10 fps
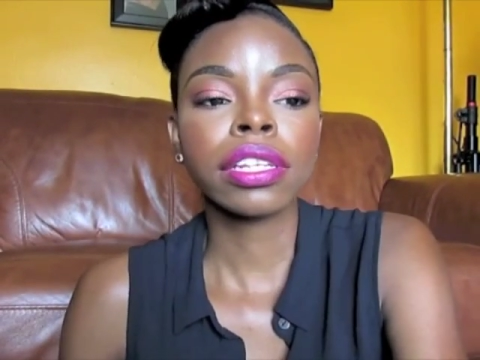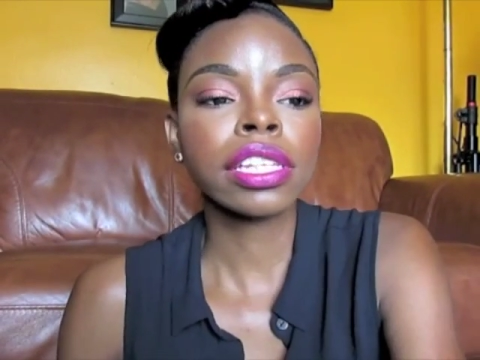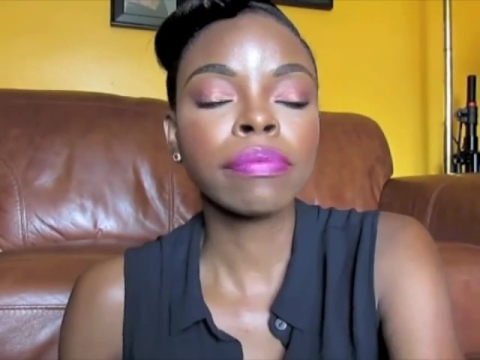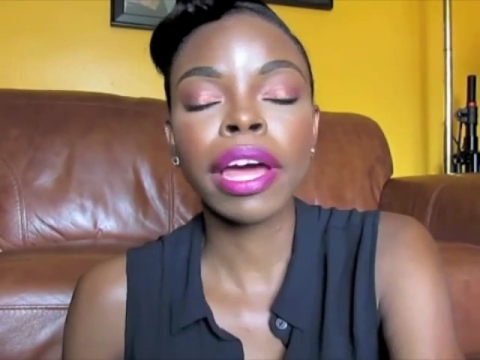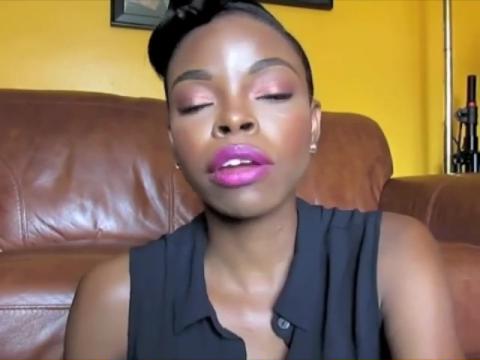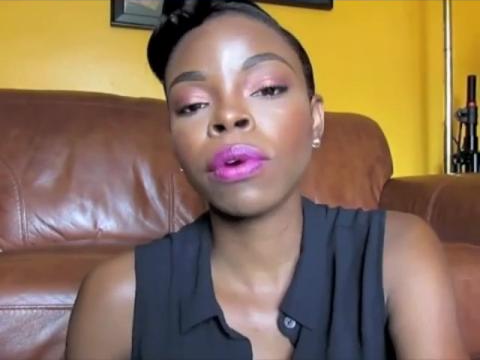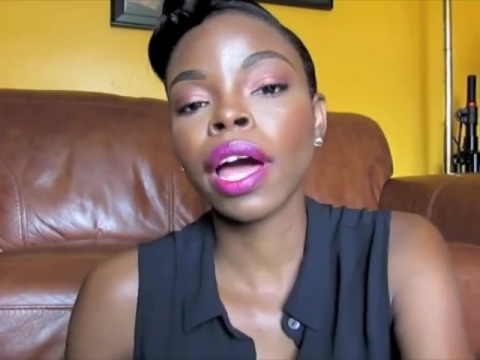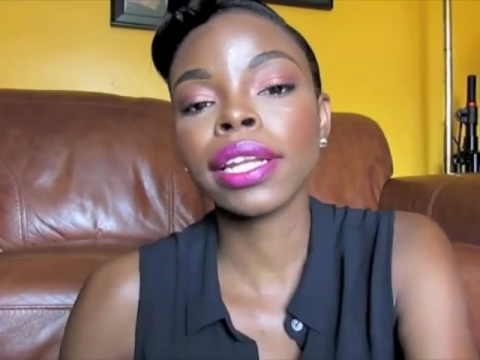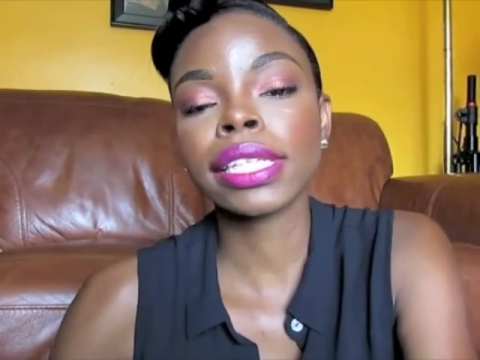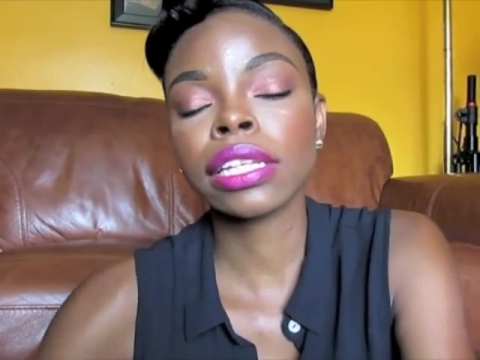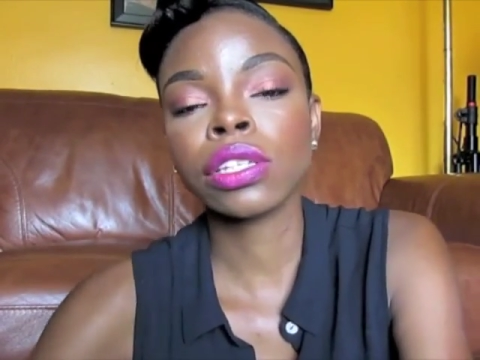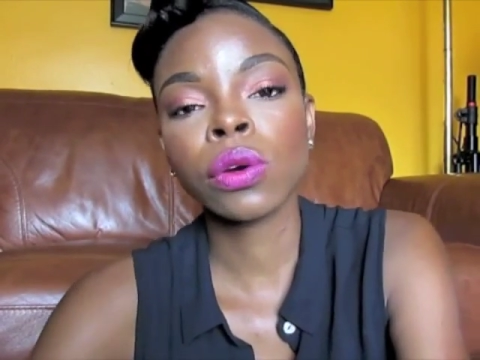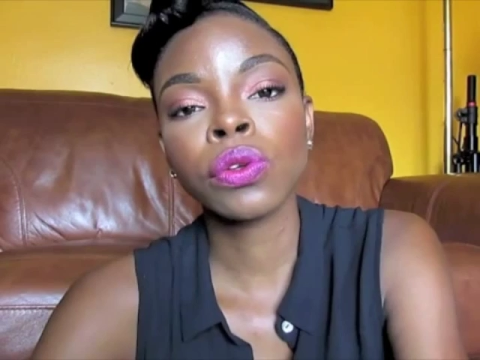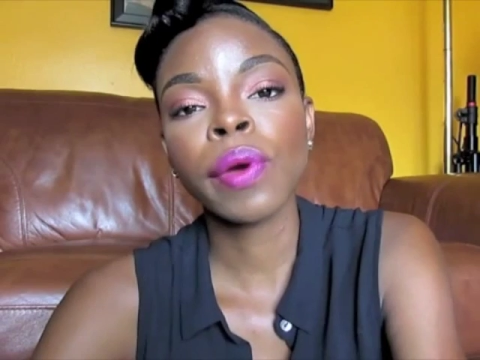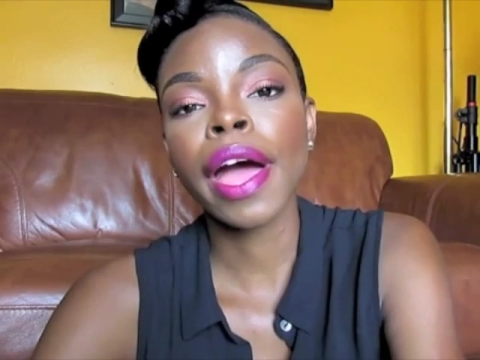It doesn't matter what kind of skin
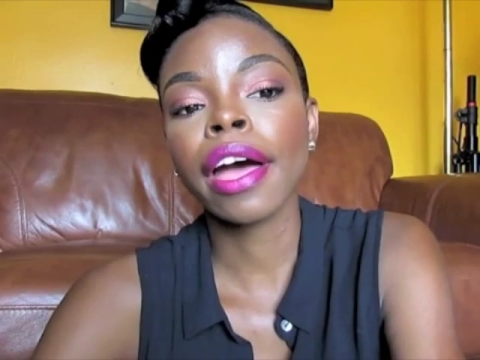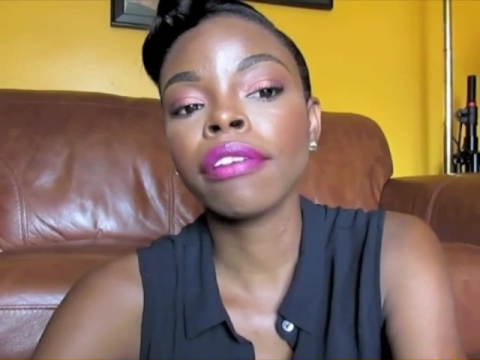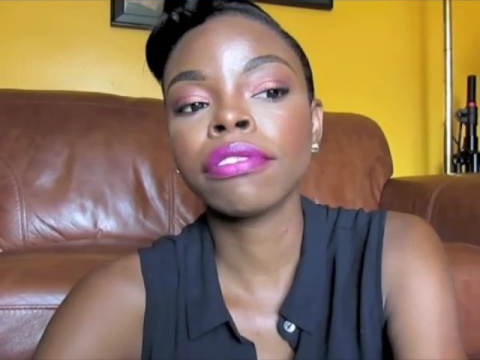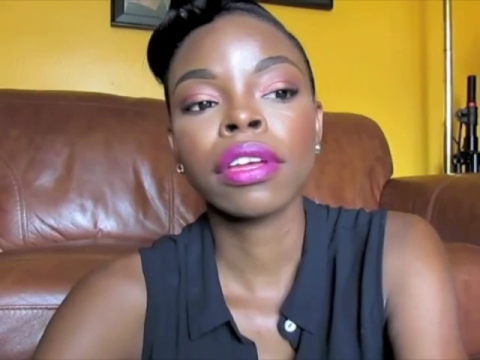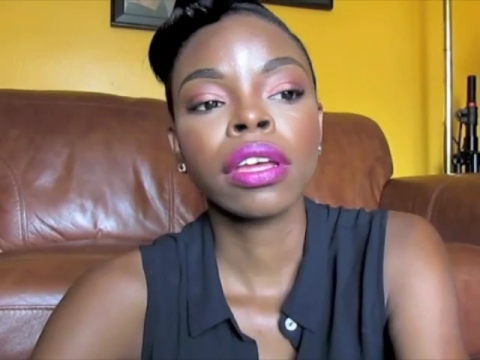tone you have,